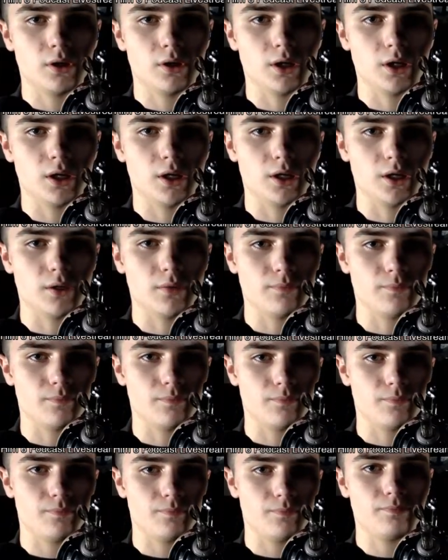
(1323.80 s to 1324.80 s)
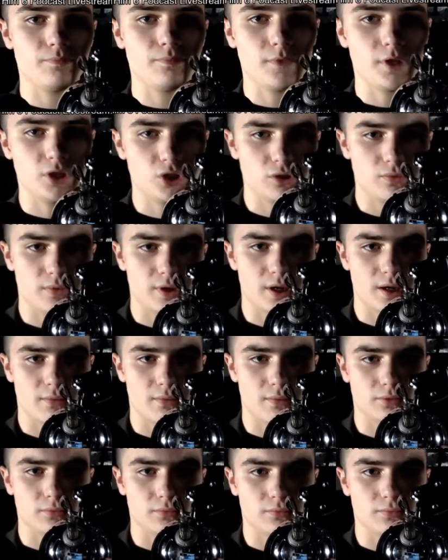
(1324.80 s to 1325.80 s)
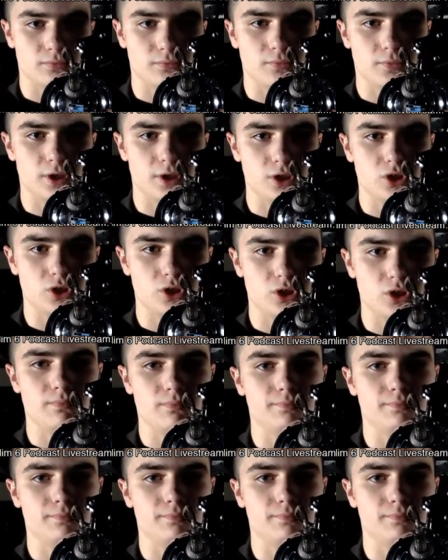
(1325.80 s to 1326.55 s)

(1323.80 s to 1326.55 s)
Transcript: Um, they should be able. They should.